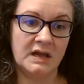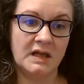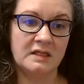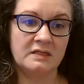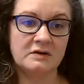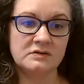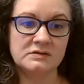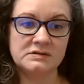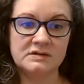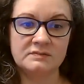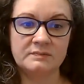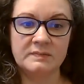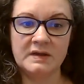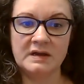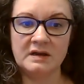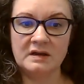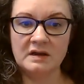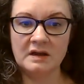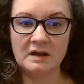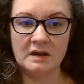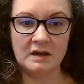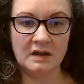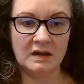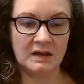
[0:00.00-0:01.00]
And those have
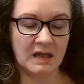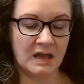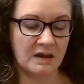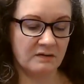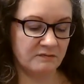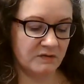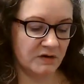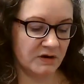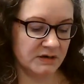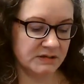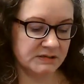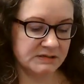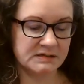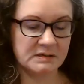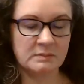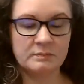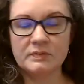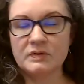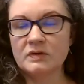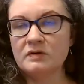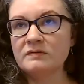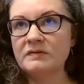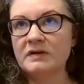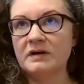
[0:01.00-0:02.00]
been, again, very
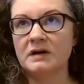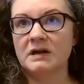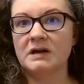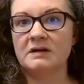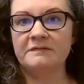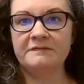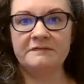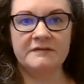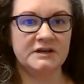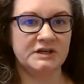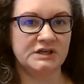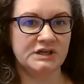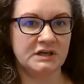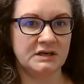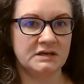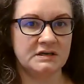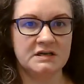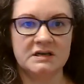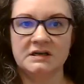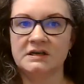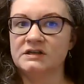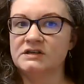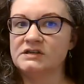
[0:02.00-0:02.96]
simple, very efficient,